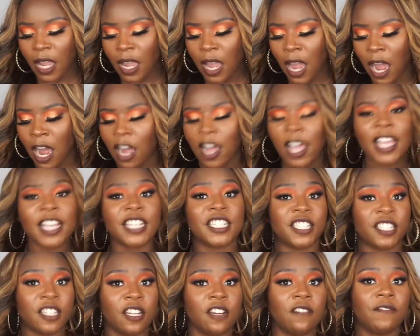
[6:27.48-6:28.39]
uh, it
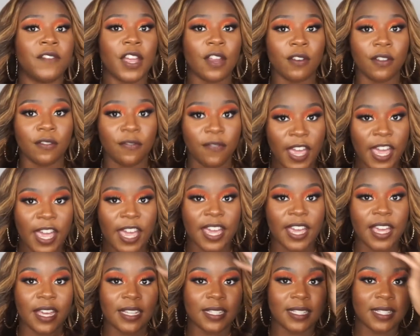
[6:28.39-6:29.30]
shipped very
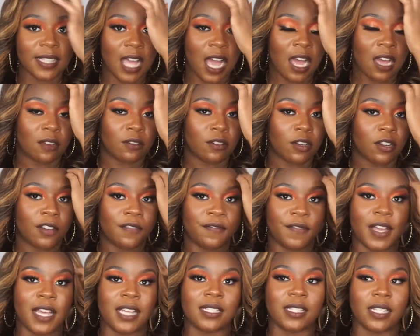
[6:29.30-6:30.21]
fast. I don't know if
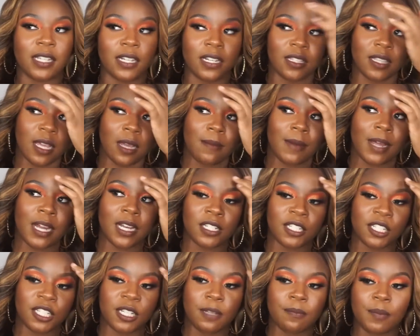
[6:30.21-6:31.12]
I said anything about the
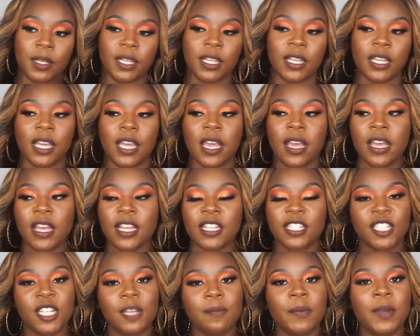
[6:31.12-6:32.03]
shipping.
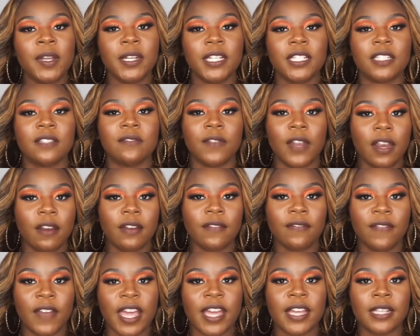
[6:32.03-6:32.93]
Shipping is very
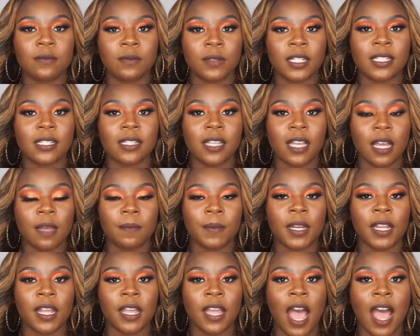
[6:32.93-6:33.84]
fast with this
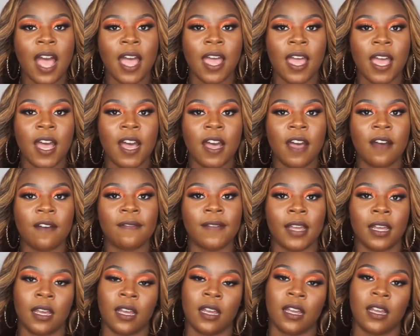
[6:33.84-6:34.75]
company. I have
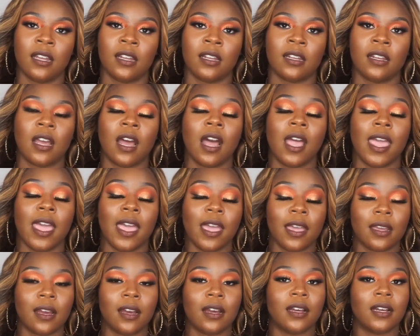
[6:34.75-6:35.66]
an,
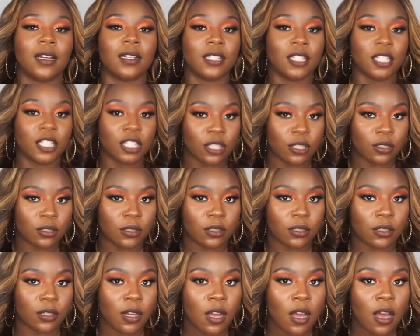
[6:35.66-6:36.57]
an additional